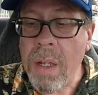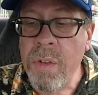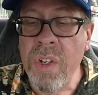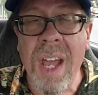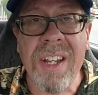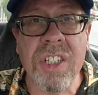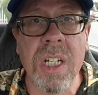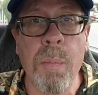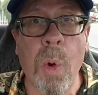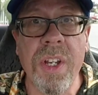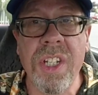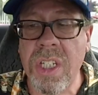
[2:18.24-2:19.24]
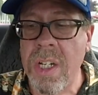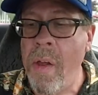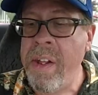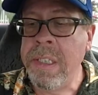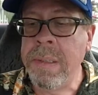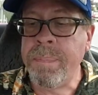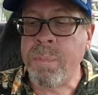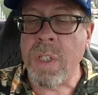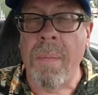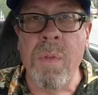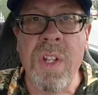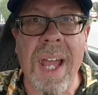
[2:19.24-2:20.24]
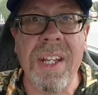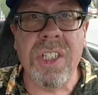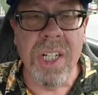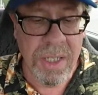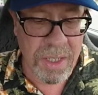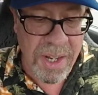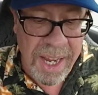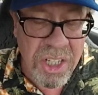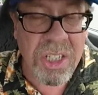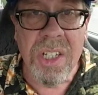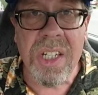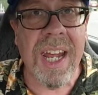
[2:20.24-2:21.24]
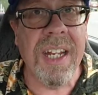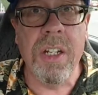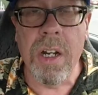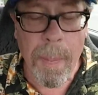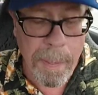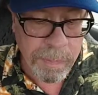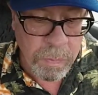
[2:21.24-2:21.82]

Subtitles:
Nice and moist, nice and tender.